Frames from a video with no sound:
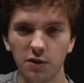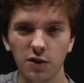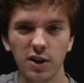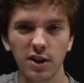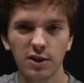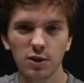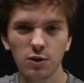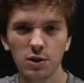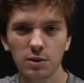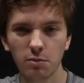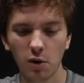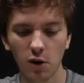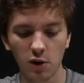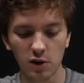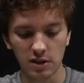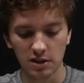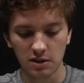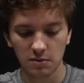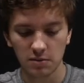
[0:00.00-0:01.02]
If you get too
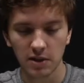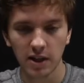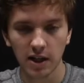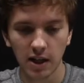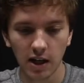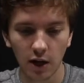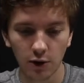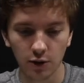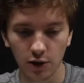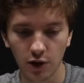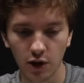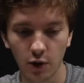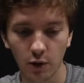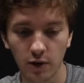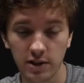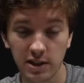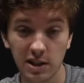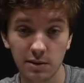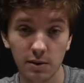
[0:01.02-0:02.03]
small, it's kind of hard to
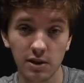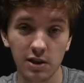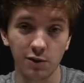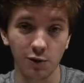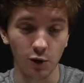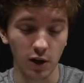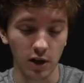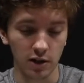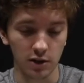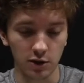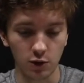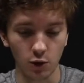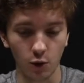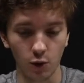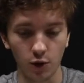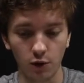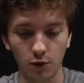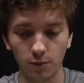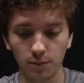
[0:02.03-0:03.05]
notice, especially for like a
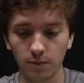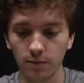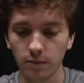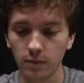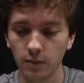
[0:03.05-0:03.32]
tutorial.